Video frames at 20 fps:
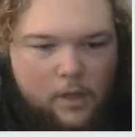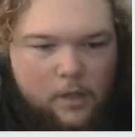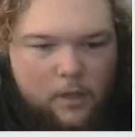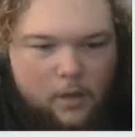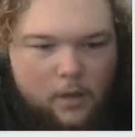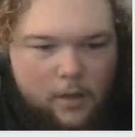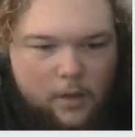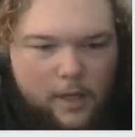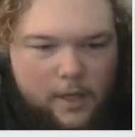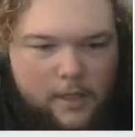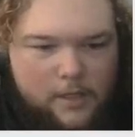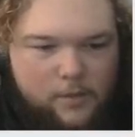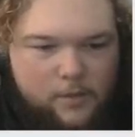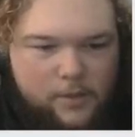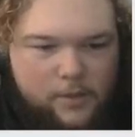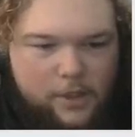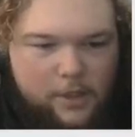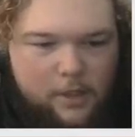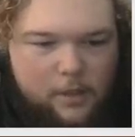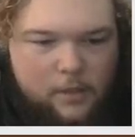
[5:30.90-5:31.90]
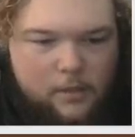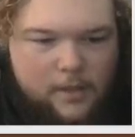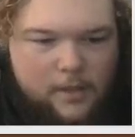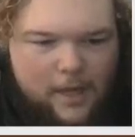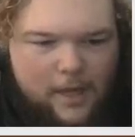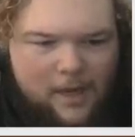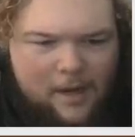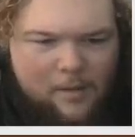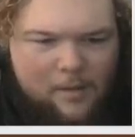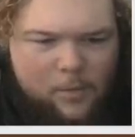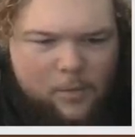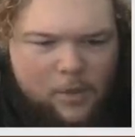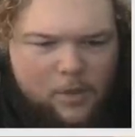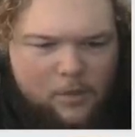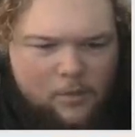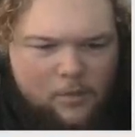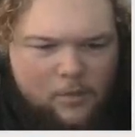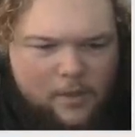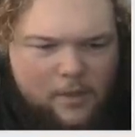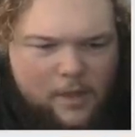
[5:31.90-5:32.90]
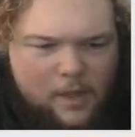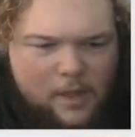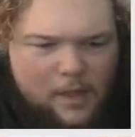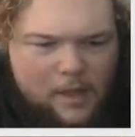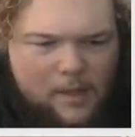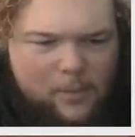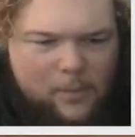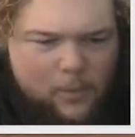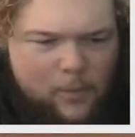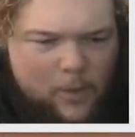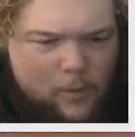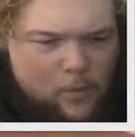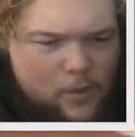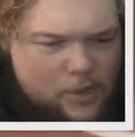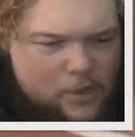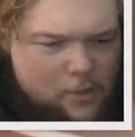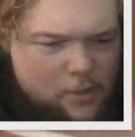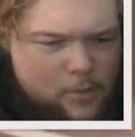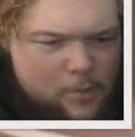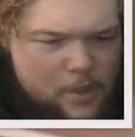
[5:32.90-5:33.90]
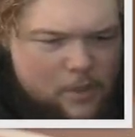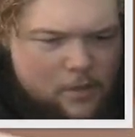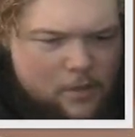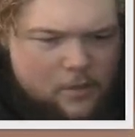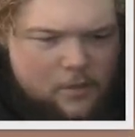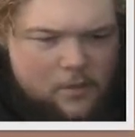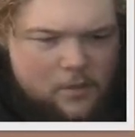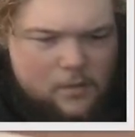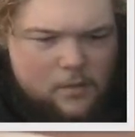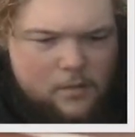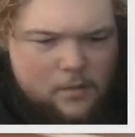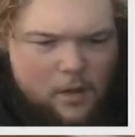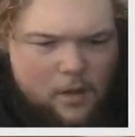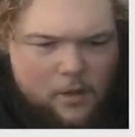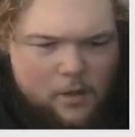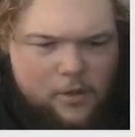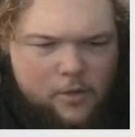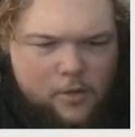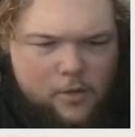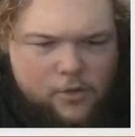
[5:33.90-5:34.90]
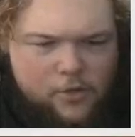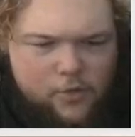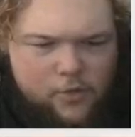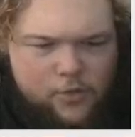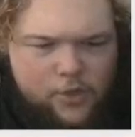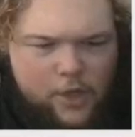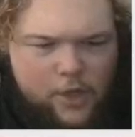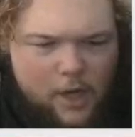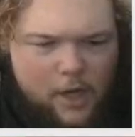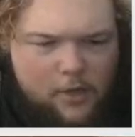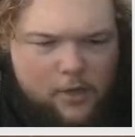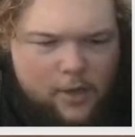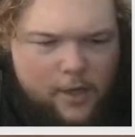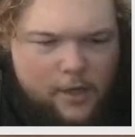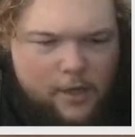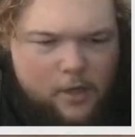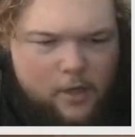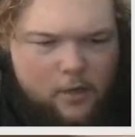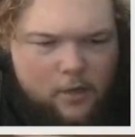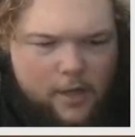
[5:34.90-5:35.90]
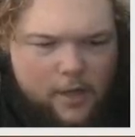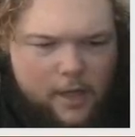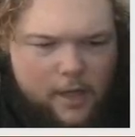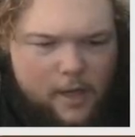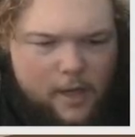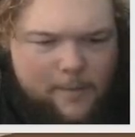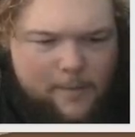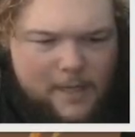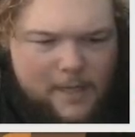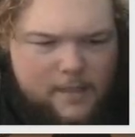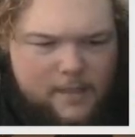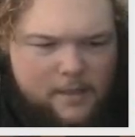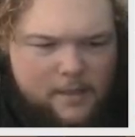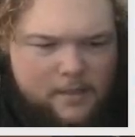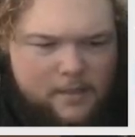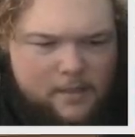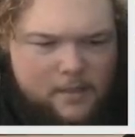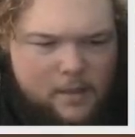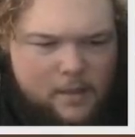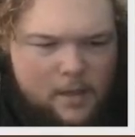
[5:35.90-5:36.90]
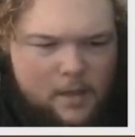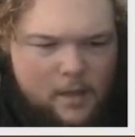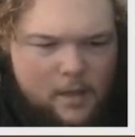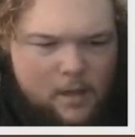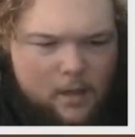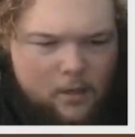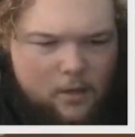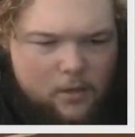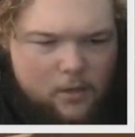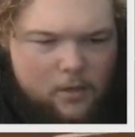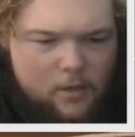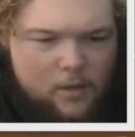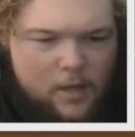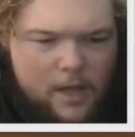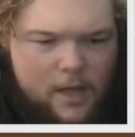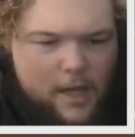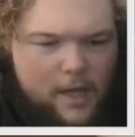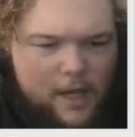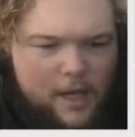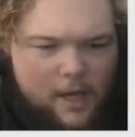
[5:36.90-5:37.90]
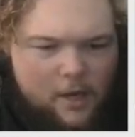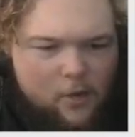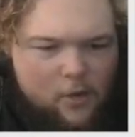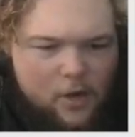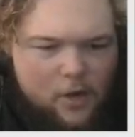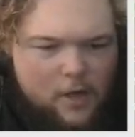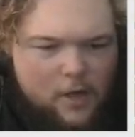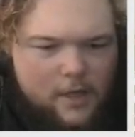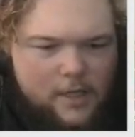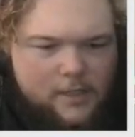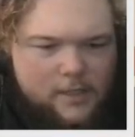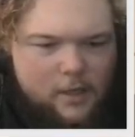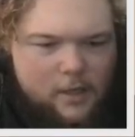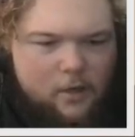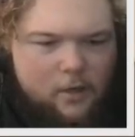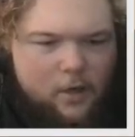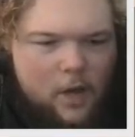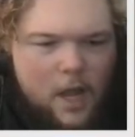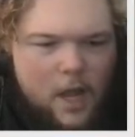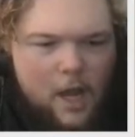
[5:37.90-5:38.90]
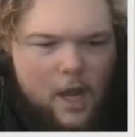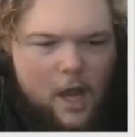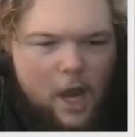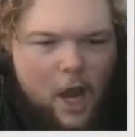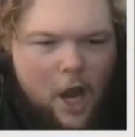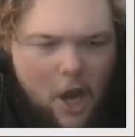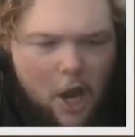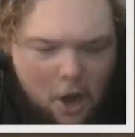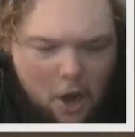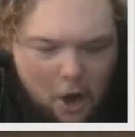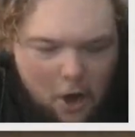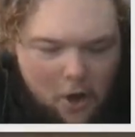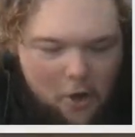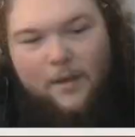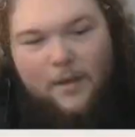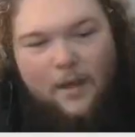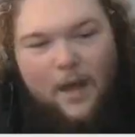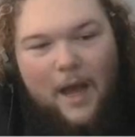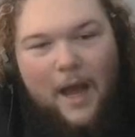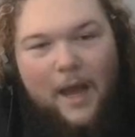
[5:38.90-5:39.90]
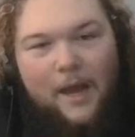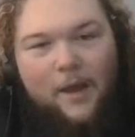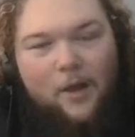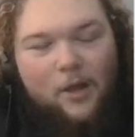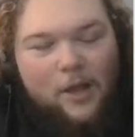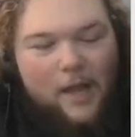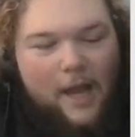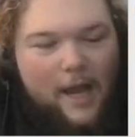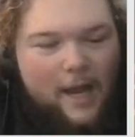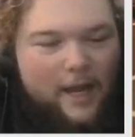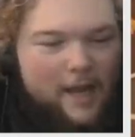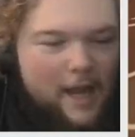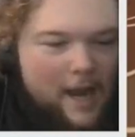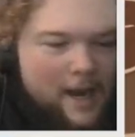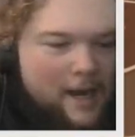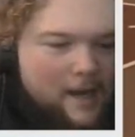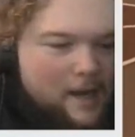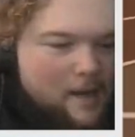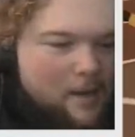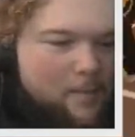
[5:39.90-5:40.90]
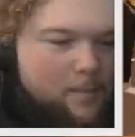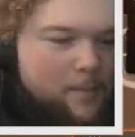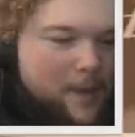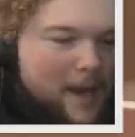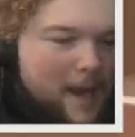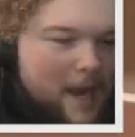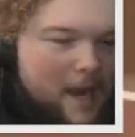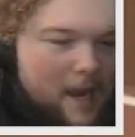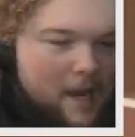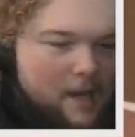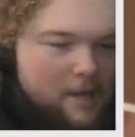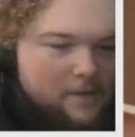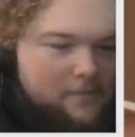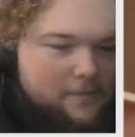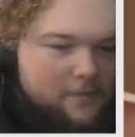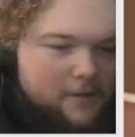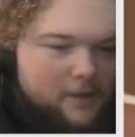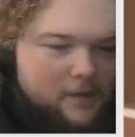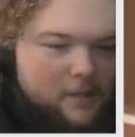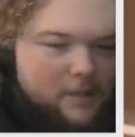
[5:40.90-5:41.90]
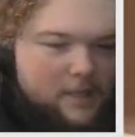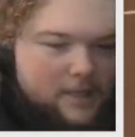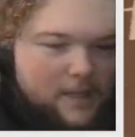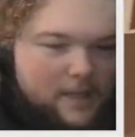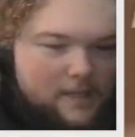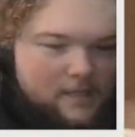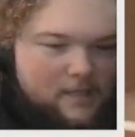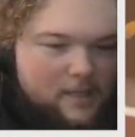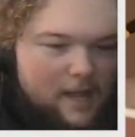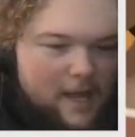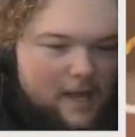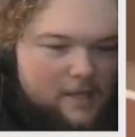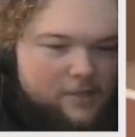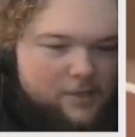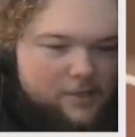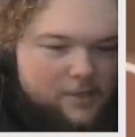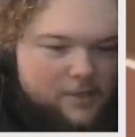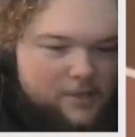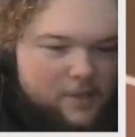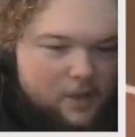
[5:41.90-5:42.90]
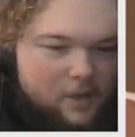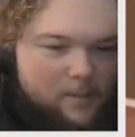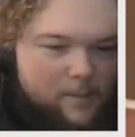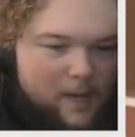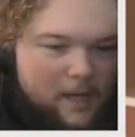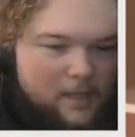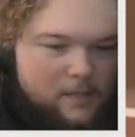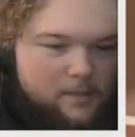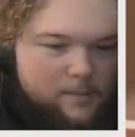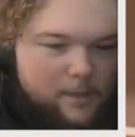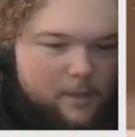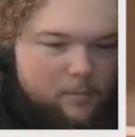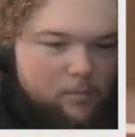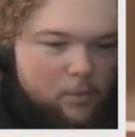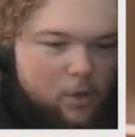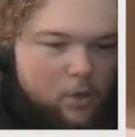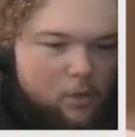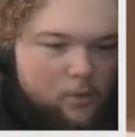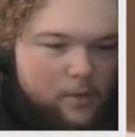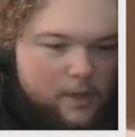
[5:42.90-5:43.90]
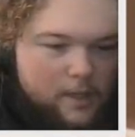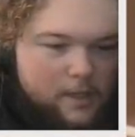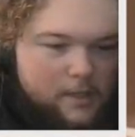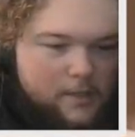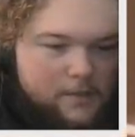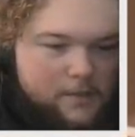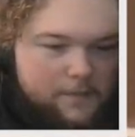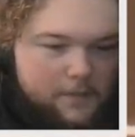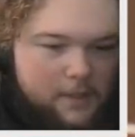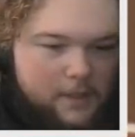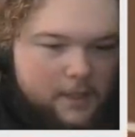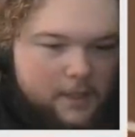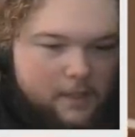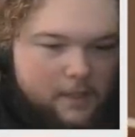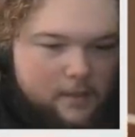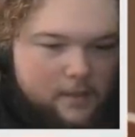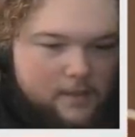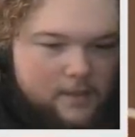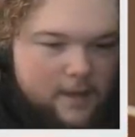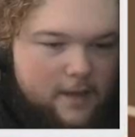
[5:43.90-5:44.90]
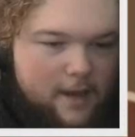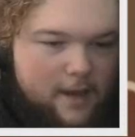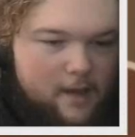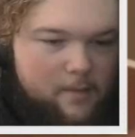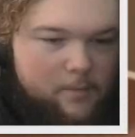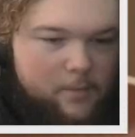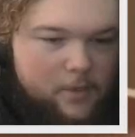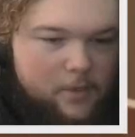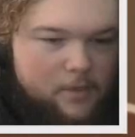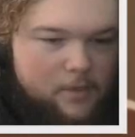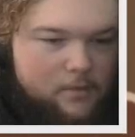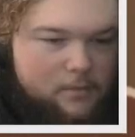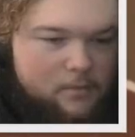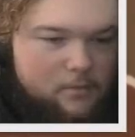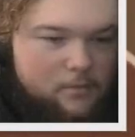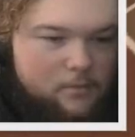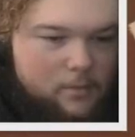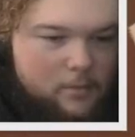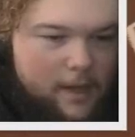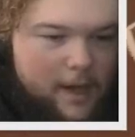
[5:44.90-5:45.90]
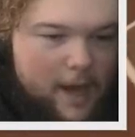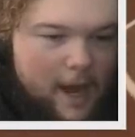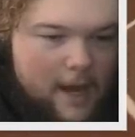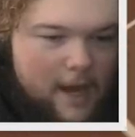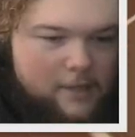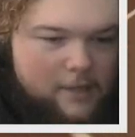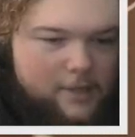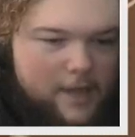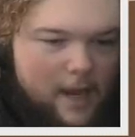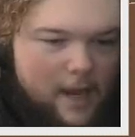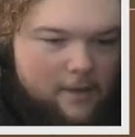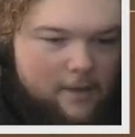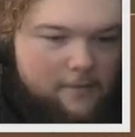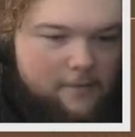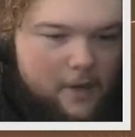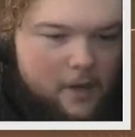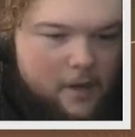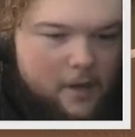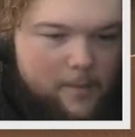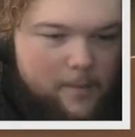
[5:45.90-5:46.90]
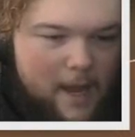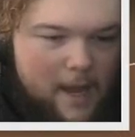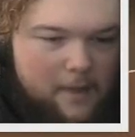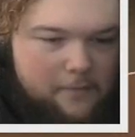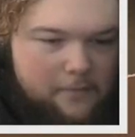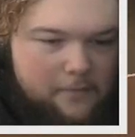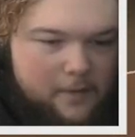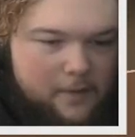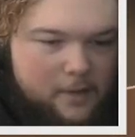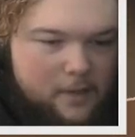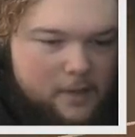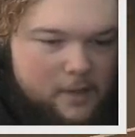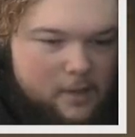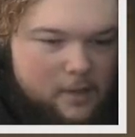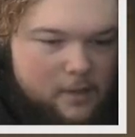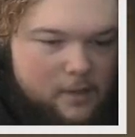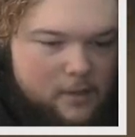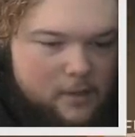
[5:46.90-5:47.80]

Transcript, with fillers: Oh, yeah, switch it. Damn, bro, hold on, he clamping me. What's your build? Oh, you a true shot creator. Okay, that makes sense. Hold on, he ain't gonna guard this though. I ain't gonna lie, I got a bad feeling that slashers are about to be broken as fuck in this game, bro. Like, I just got a very bad feeling.